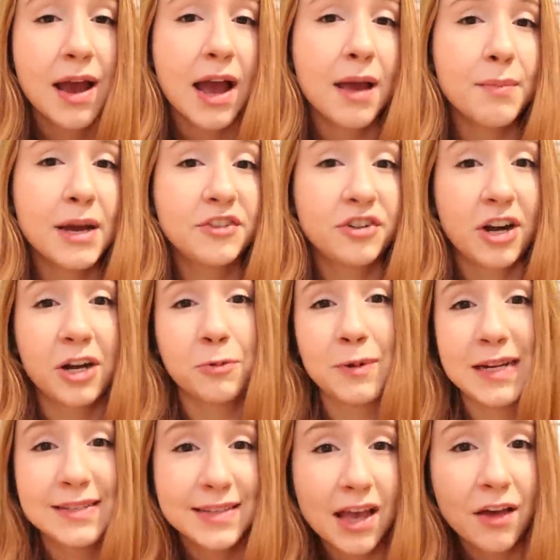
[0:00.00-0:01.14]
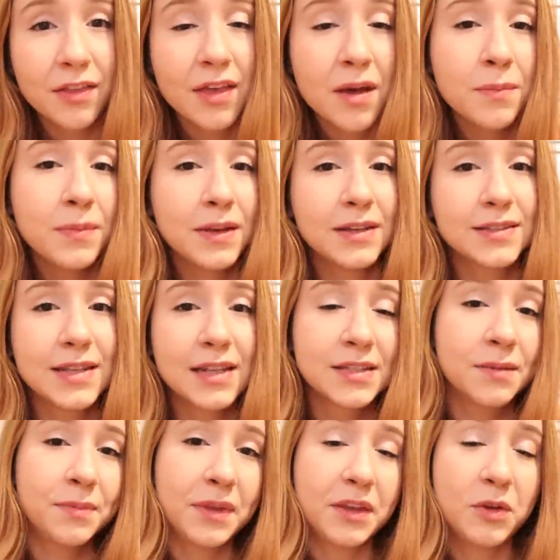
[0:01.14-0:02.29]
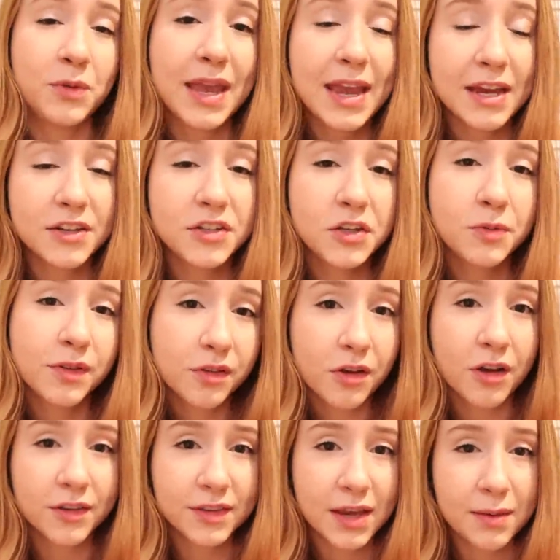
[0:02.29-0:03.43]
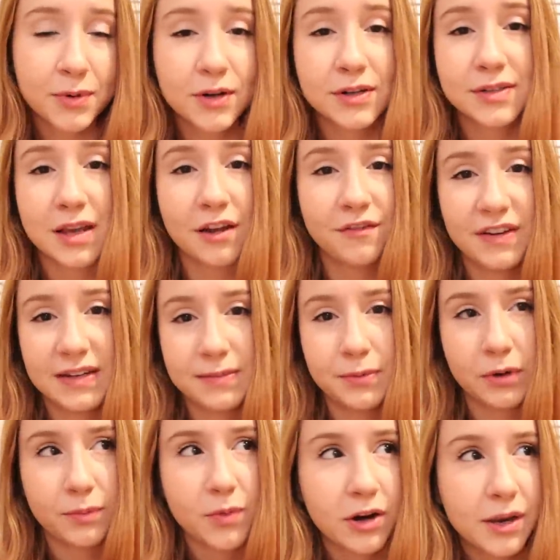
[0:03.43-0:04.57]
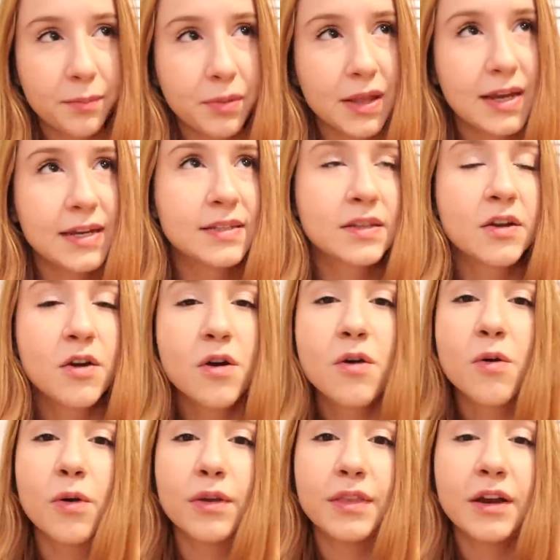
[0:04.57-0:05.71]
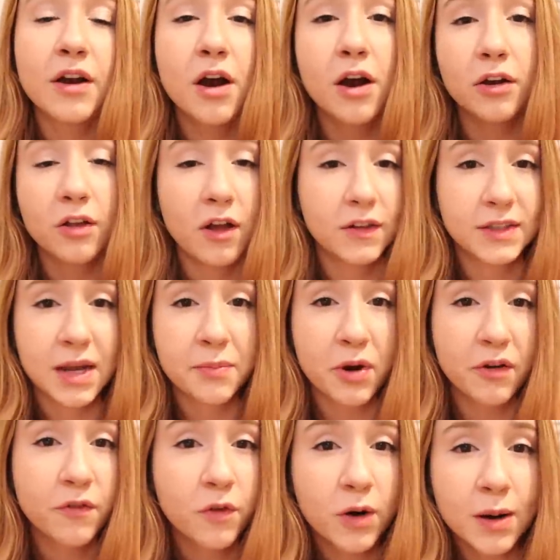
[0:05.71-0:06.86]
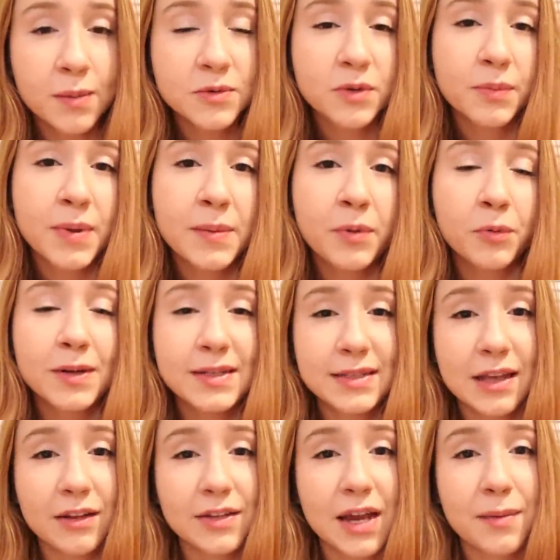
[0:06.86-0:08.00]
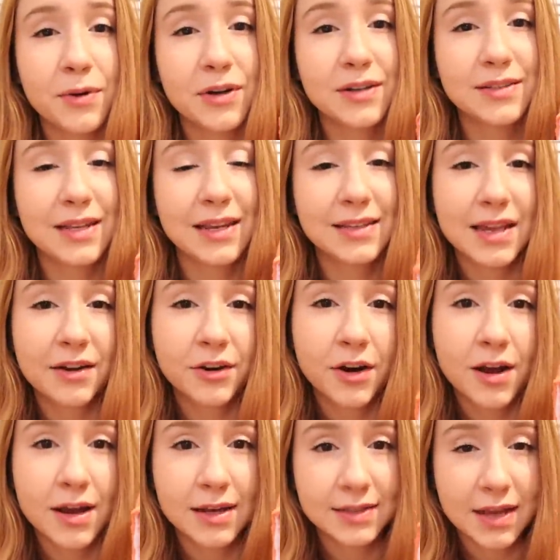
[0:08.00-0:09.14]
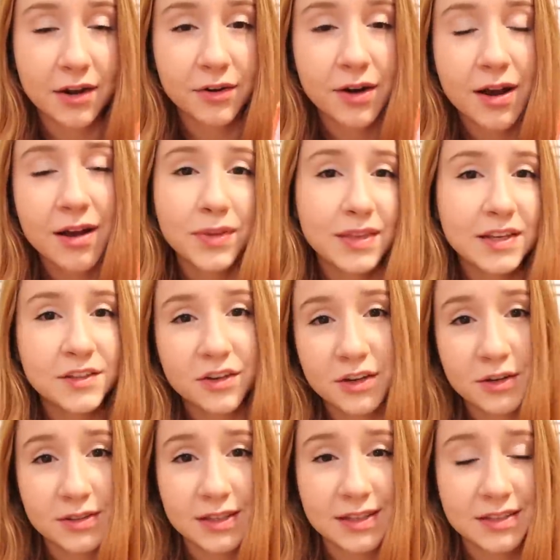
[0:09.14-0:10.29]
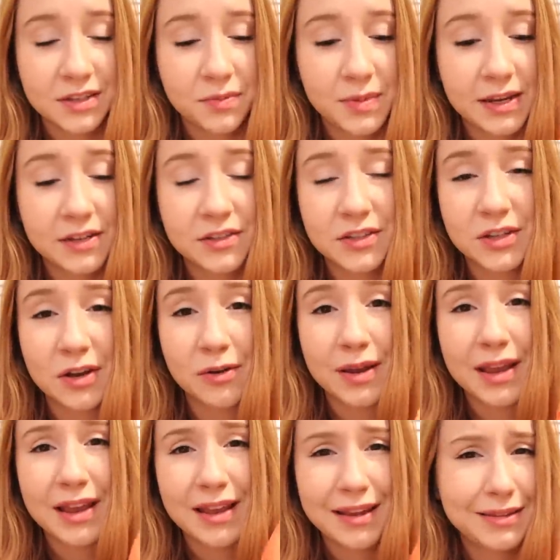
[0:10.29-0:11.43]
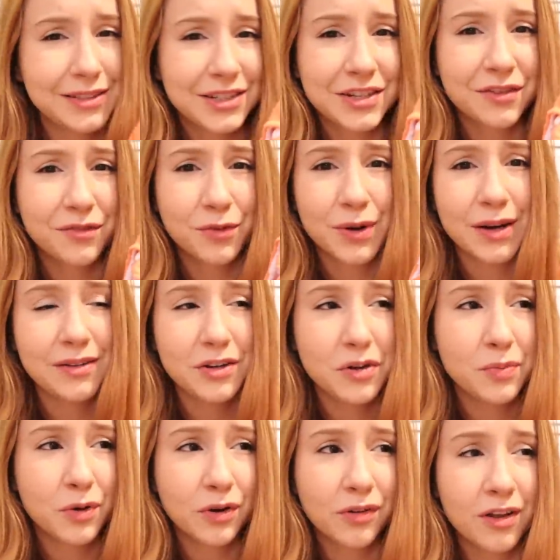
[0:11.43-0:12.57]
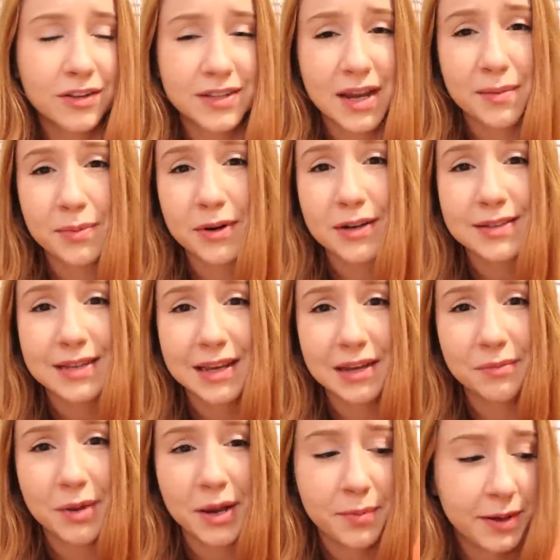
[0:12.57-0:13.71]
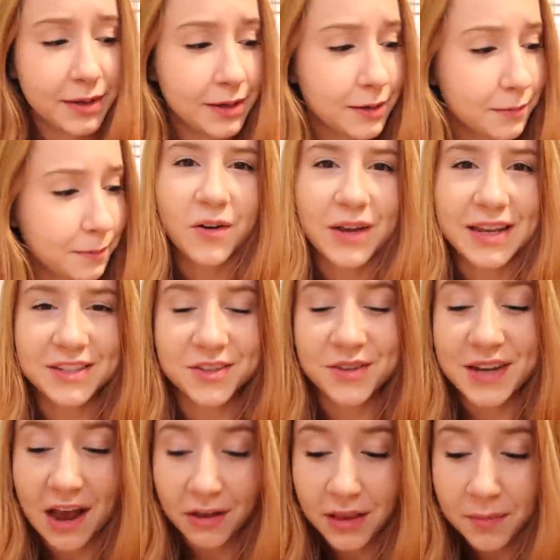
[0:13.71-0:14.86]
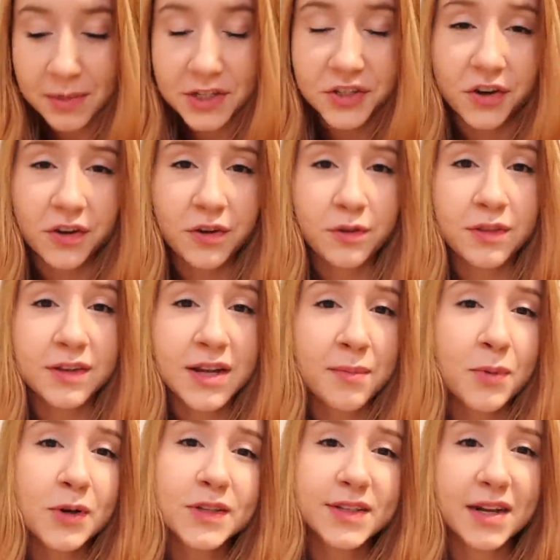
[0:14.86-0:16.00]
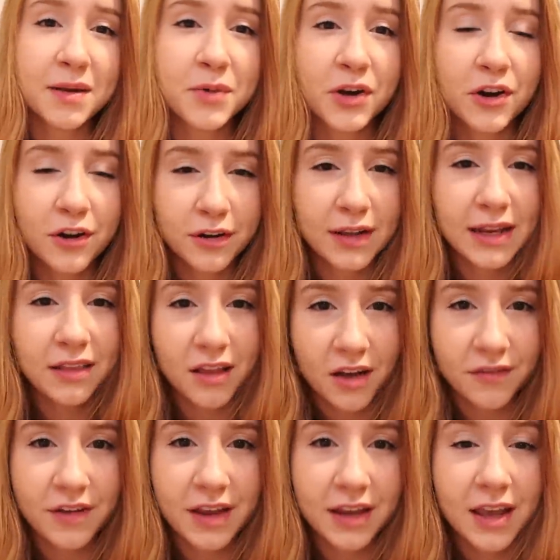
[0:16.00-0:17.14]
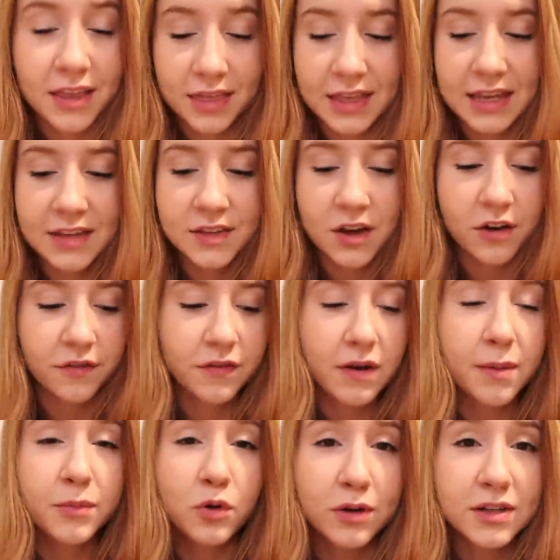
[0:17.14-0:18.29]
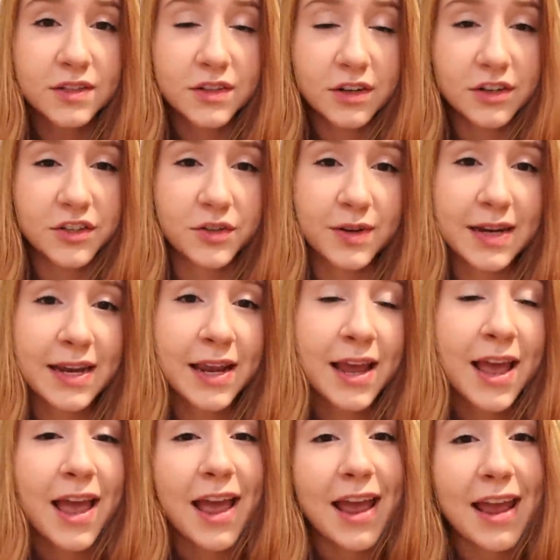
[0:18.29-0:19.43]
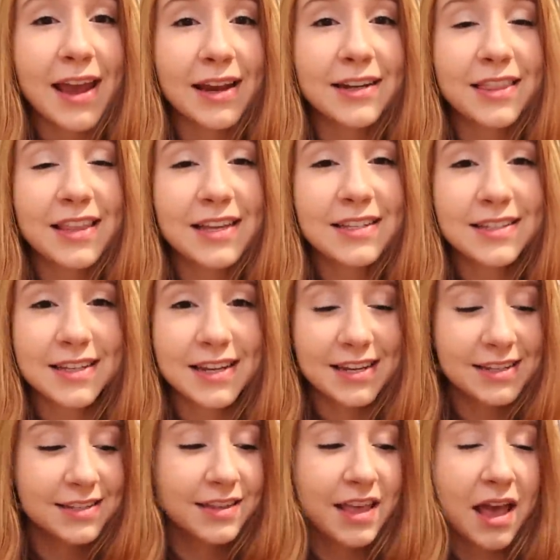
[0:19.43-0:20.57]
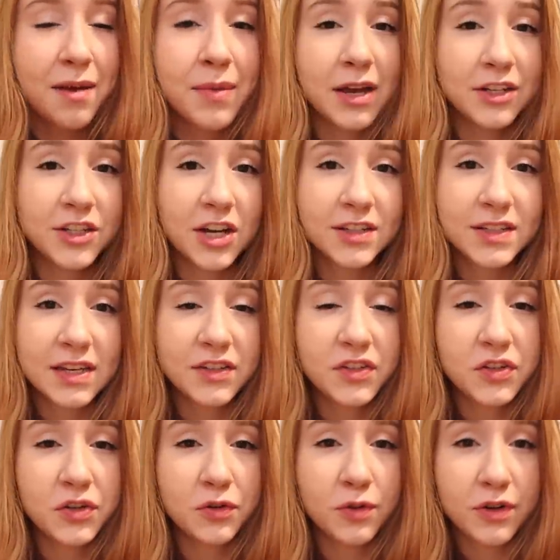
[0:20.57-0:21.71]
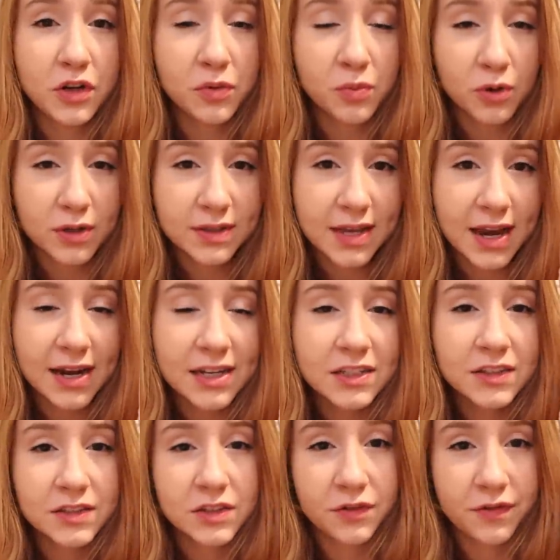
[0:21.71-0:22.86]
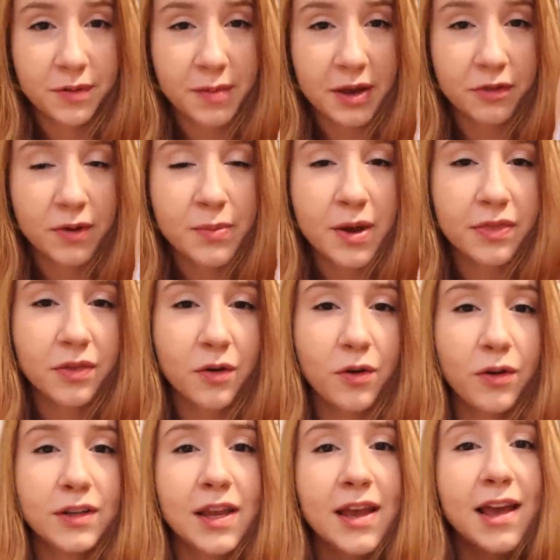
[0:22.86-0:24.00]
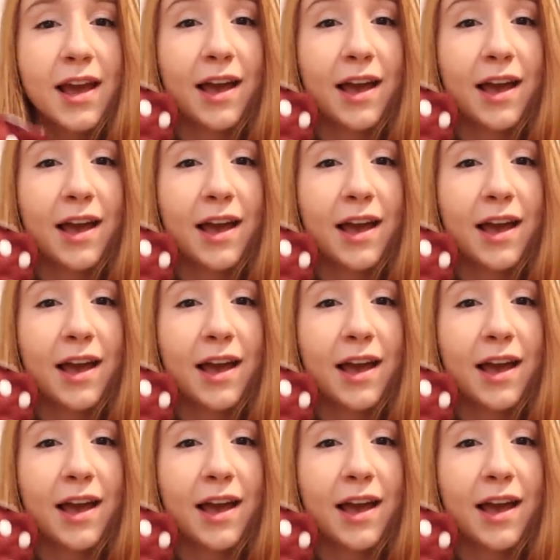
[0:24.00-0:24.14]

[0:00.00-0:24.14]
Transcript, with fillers: I might try to resell them because that's something you can do with cloth diapers on Facebook Marketplace or there are cloth diapering forums where people resell diapers, etc., etc. But these are useless to me, so just avoid newborn cloth diapers in my opinion. Okay, so now let me show you the diapers that I'm currently loving. These are from Nora's Nursery and this is them adjusted to newborn size to fit my three month old.